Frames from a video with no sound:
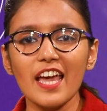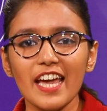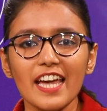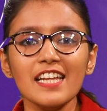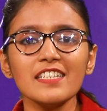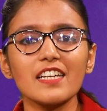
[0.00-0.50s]

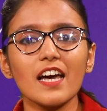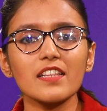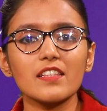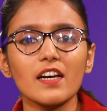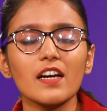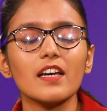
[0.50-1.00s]
In
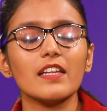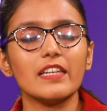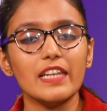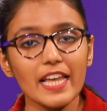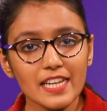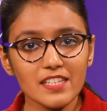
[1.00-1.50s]
Qatar
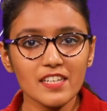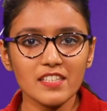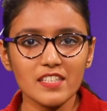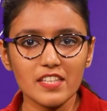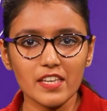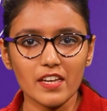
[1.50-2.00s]
later
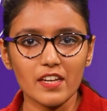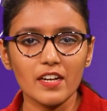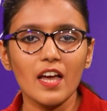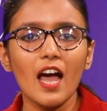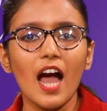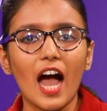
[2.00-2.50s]
this year,
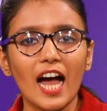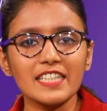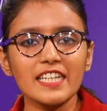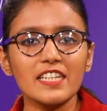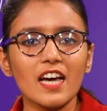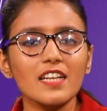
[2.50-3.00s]

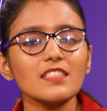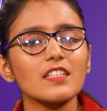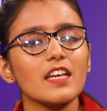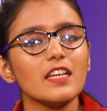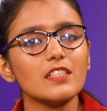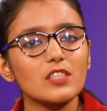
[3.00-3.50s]
Adidas
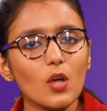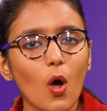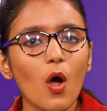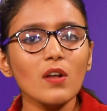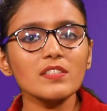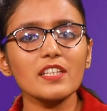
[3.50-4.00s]
is
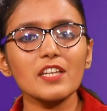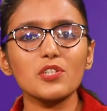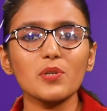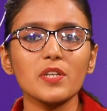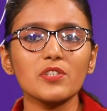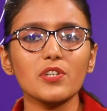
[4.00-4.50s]
all set
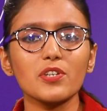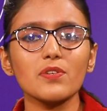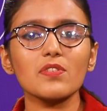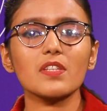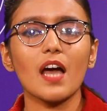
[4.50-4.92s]
to introduce